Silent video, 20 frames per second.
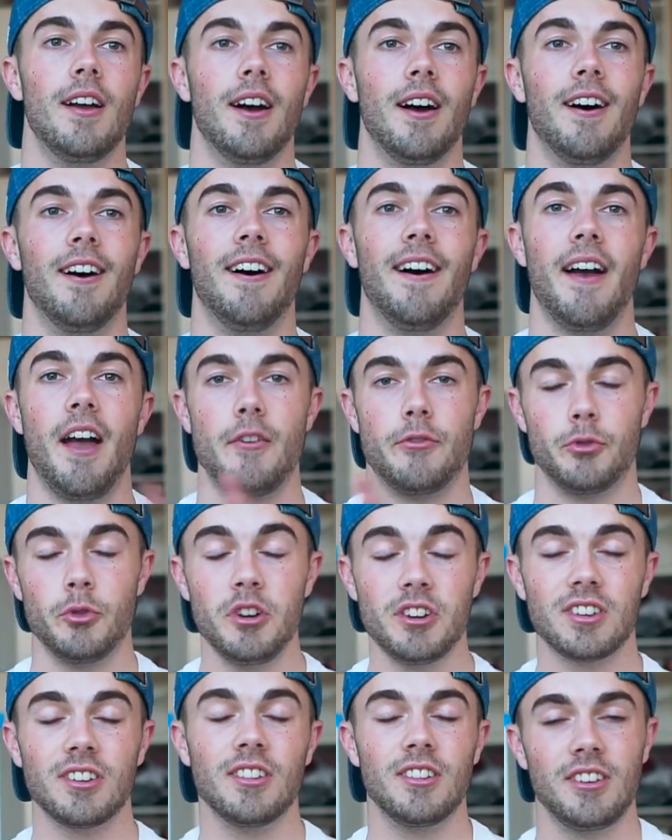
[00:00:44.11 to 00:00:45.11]
have
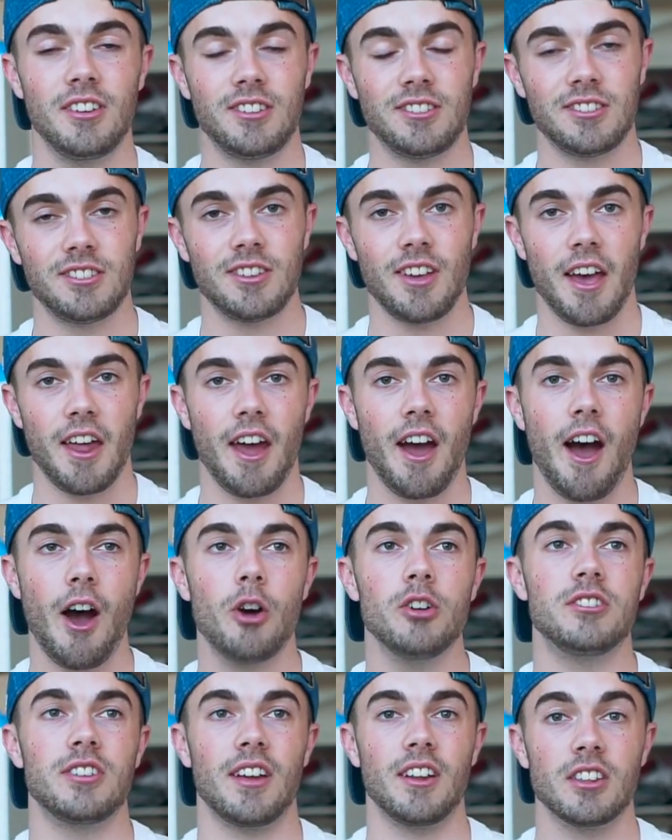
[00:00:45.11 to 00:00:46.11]
recently set
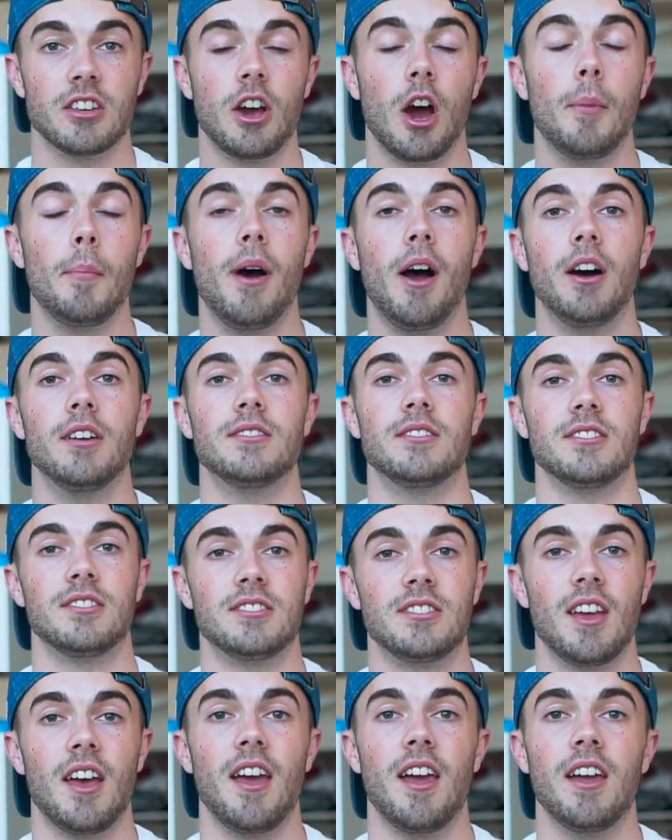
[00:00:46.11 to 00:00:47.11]
out and come out to
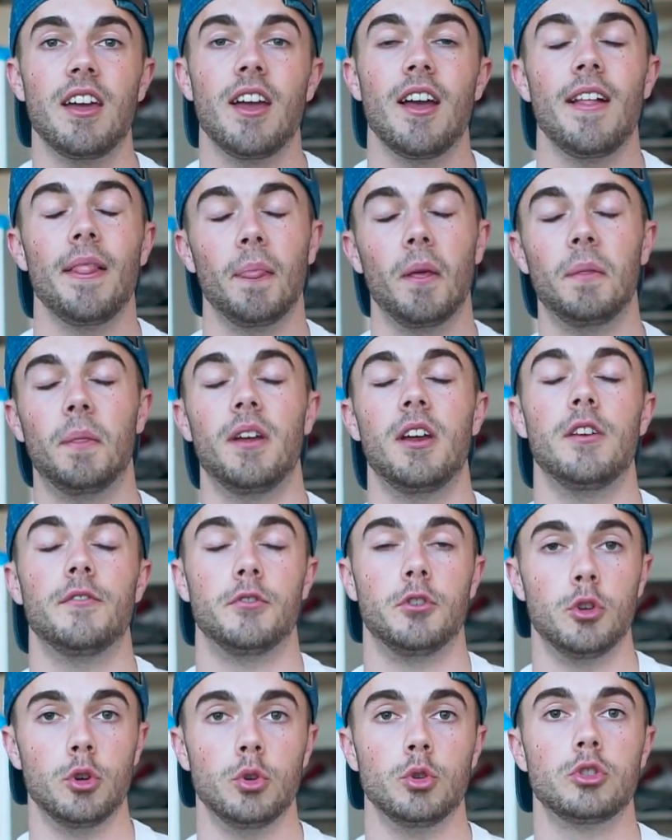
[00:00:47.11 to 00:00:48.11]
say that they
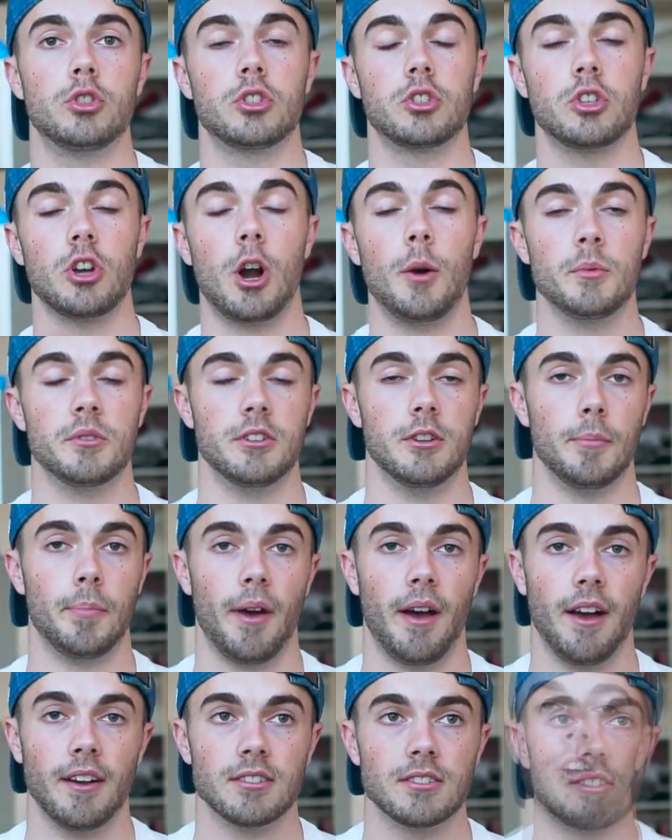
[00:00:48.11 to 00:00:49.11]
have used SARMs in the
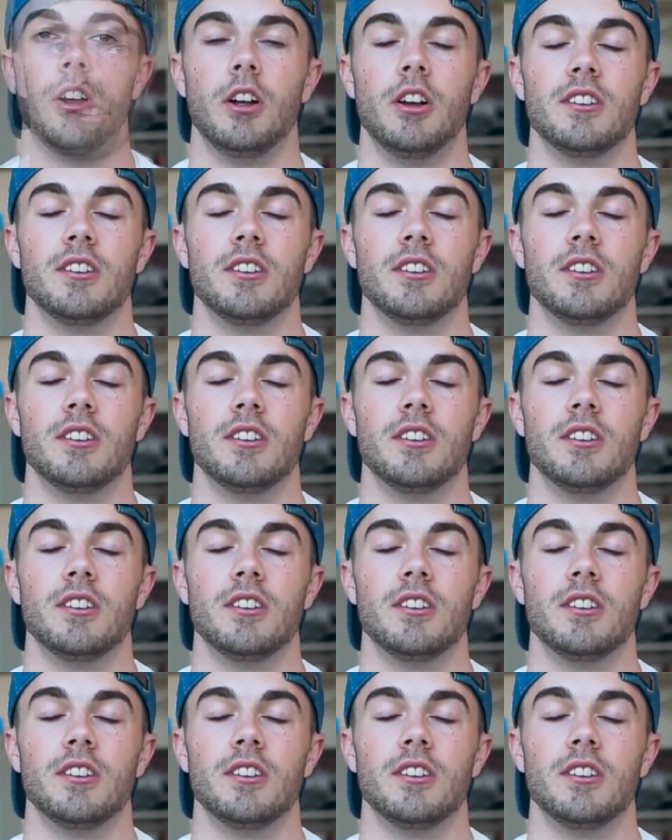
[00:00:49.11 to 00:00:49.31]
past.